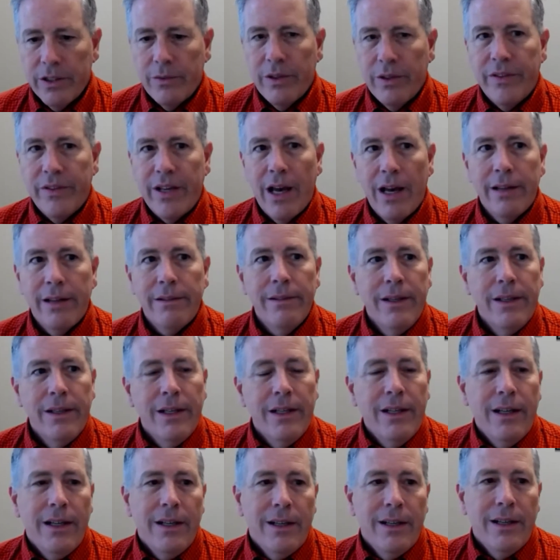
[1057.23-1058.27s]
We've got
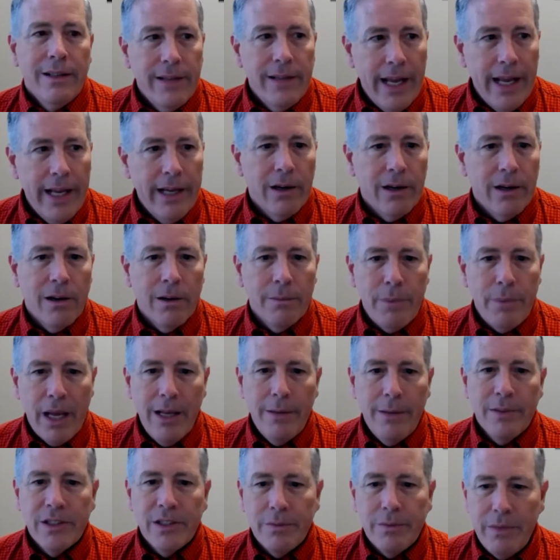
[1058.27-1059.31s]
AR
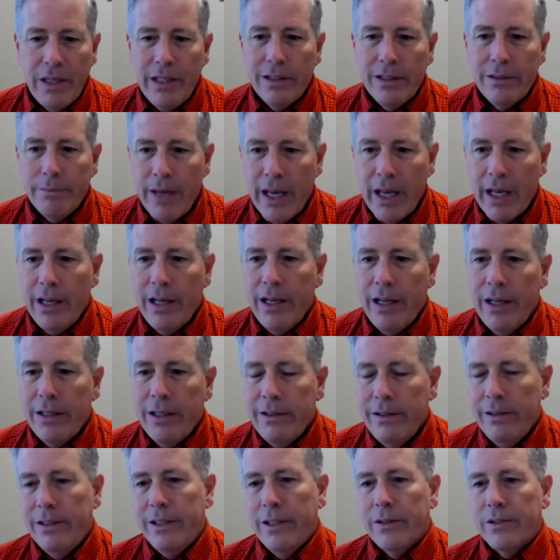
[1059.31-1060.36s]
payments being made.